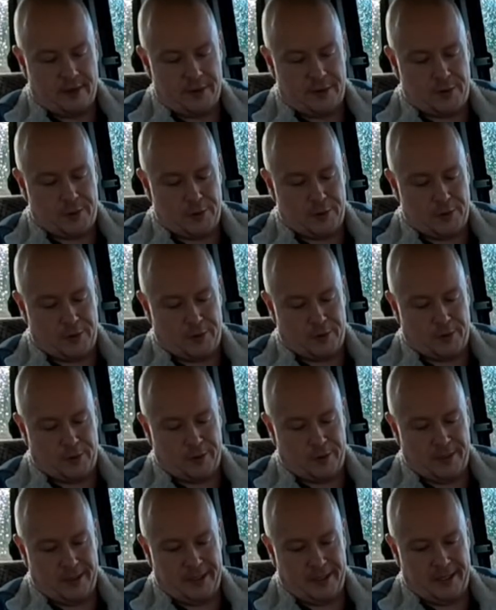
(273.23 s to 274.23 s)

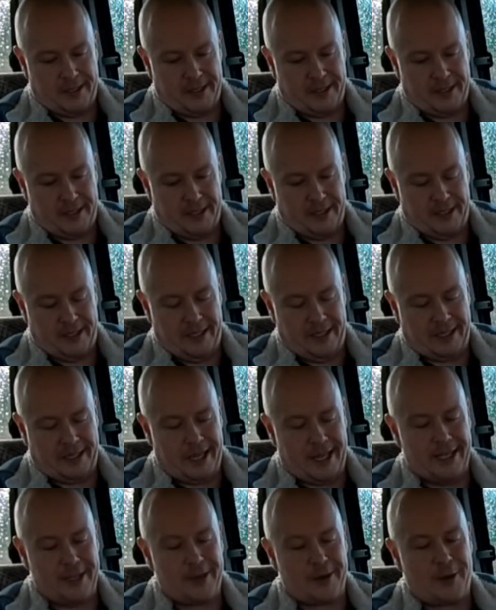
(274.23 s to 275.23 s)
So he
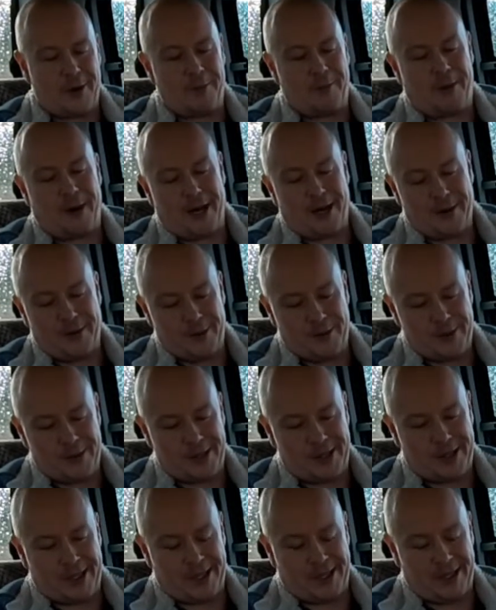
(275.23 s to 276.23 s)
kind of got back to
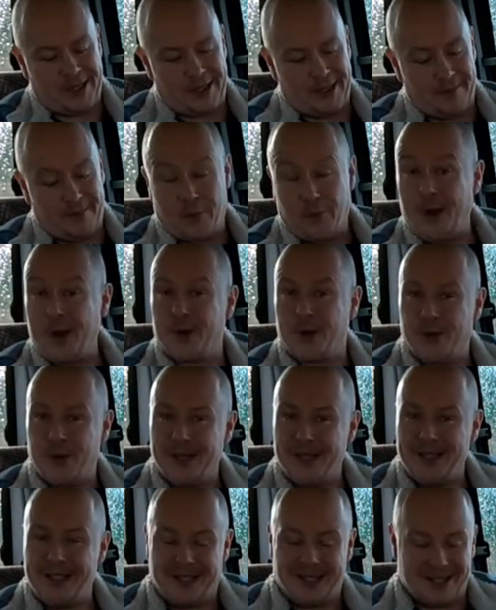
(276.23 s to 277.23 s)
us quite
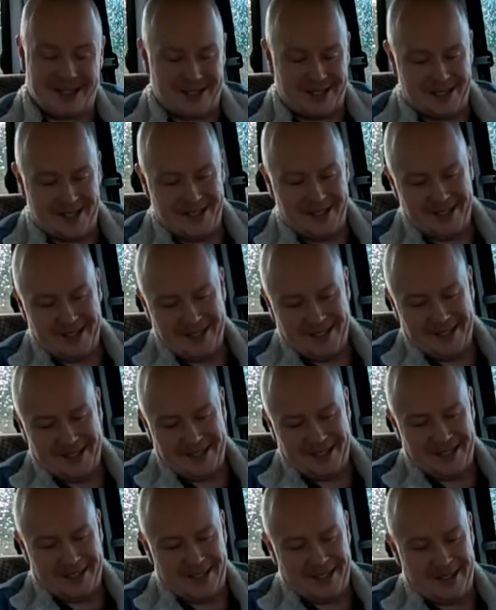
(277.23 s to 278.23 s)
quickly, actually.
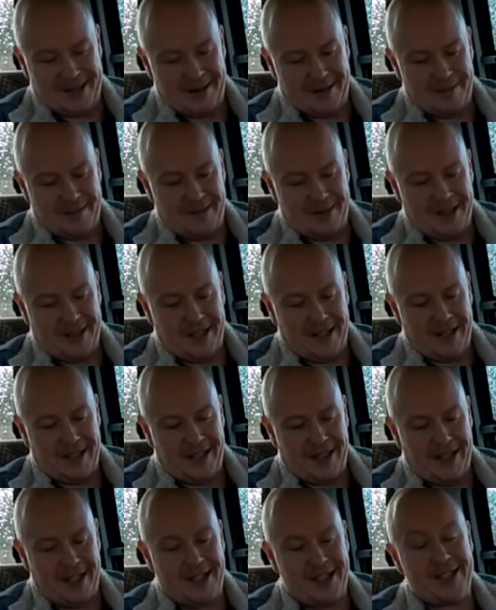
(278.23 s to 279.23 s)

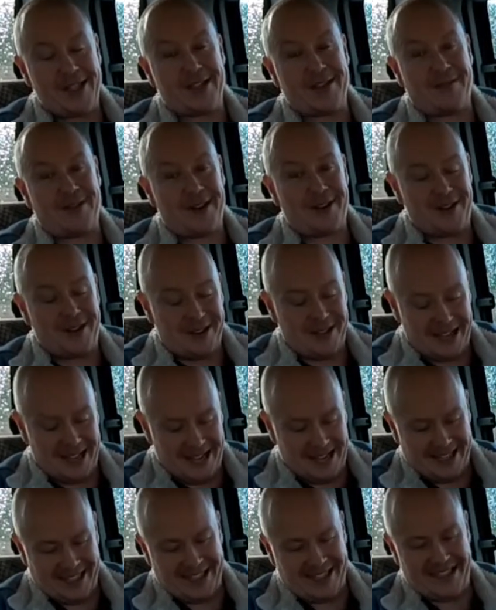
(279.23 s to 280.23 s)
He's the very
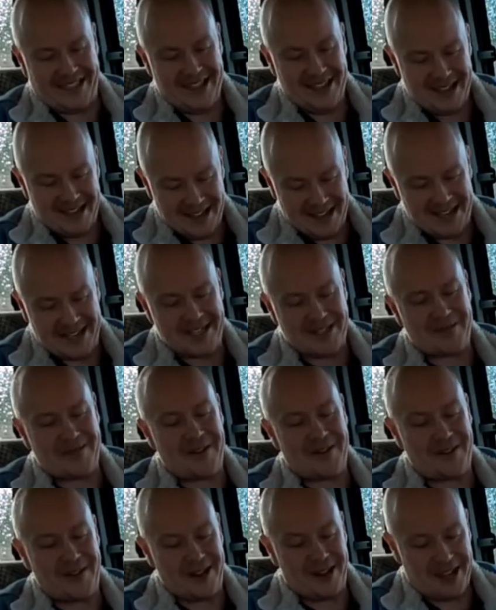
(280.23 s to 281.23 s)

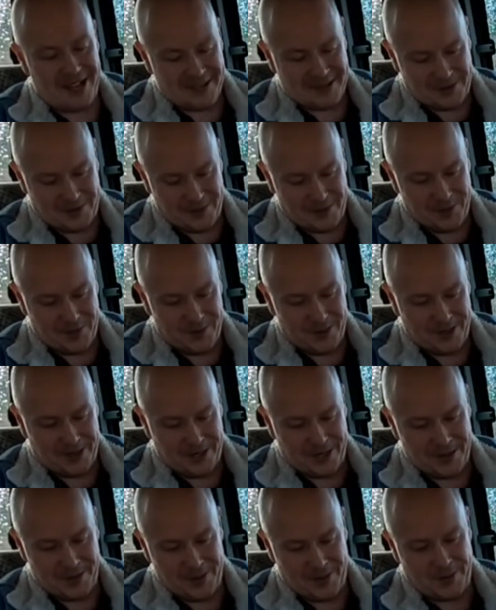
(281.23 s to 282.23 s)
last
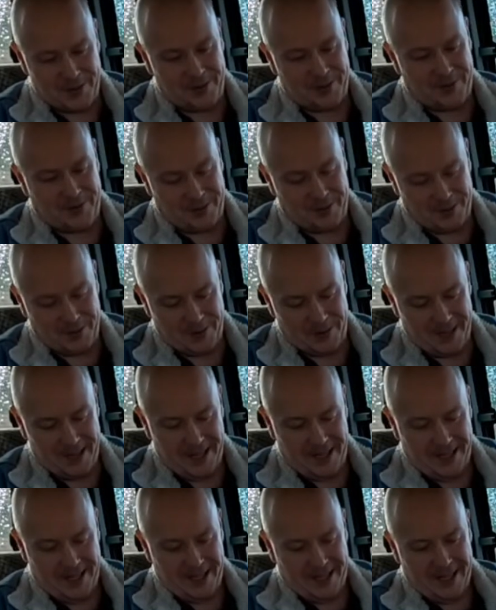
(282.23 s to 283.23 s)
woodworker you should follow.
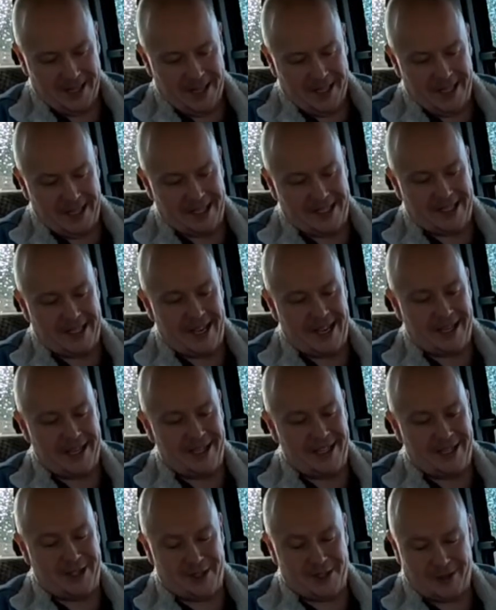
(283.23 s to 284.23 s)
His
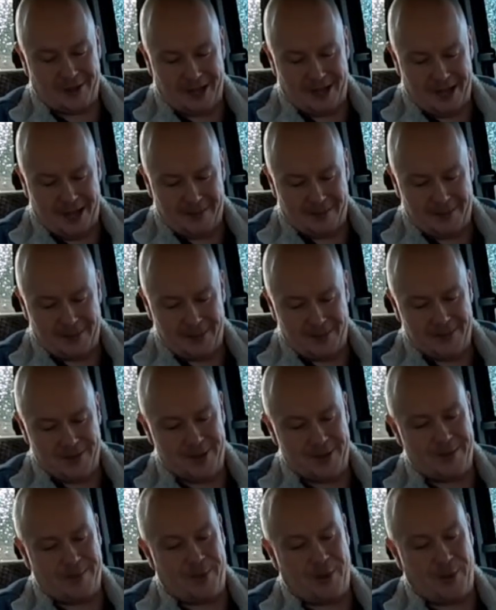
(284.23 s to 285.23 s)
techniques are
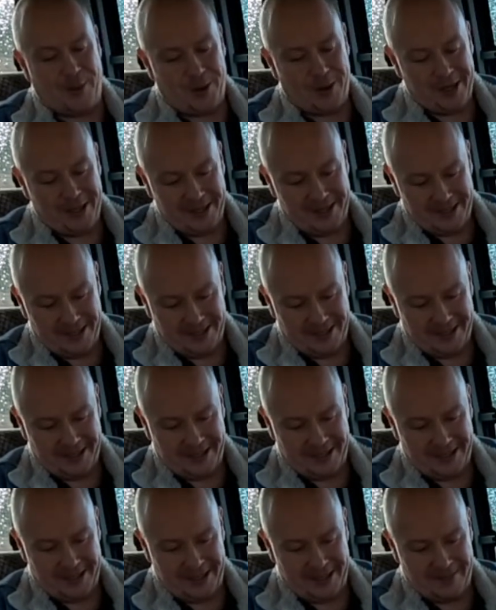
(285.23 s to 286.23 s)
absolutely appalling,
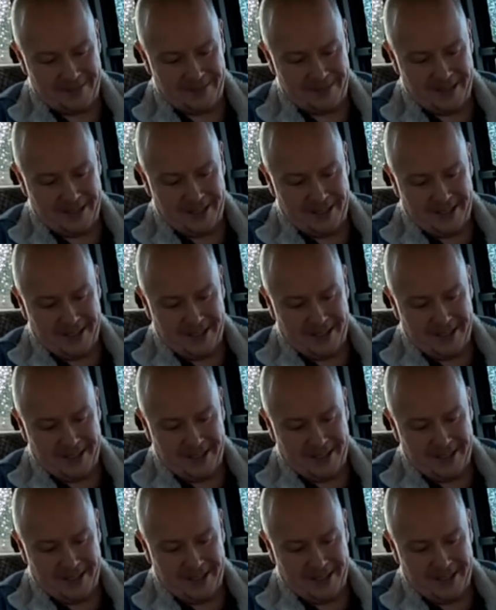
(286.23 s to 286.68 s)
and